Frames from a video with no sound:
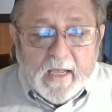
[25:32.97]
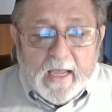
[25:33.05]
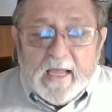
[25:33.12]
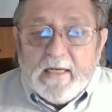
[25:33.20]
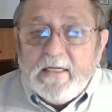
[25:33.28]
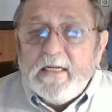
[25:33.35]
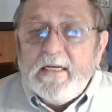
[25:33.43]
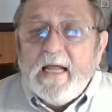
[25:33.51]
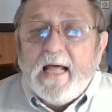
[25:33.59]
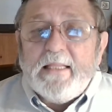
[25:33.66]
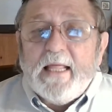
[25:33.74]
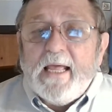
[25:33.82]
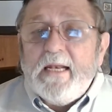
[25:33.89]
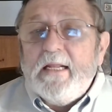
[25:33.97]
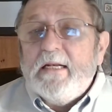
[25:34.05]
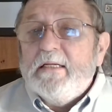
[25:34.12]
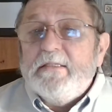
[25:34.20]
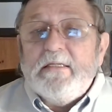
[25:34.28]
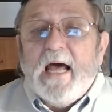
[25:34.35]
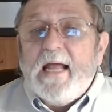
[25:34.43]
and did not then, and
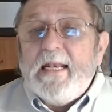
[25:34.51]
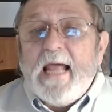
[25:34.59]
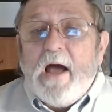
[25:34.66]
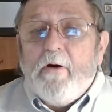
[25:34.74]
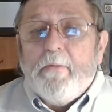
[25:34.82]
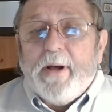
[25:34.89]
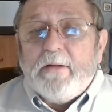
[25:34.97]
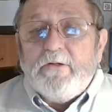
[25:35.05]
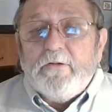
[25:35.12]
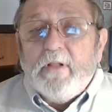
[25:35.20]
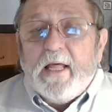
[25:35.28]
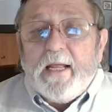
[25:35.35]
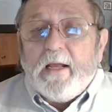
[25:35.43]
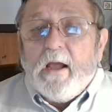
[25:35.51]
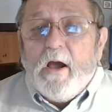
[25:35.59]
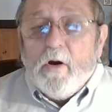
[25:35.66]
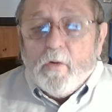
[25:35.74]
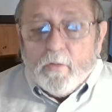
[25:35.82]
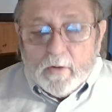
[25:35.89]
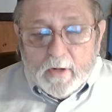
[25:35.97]
is not now about to let it
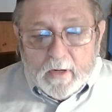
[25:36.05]
go.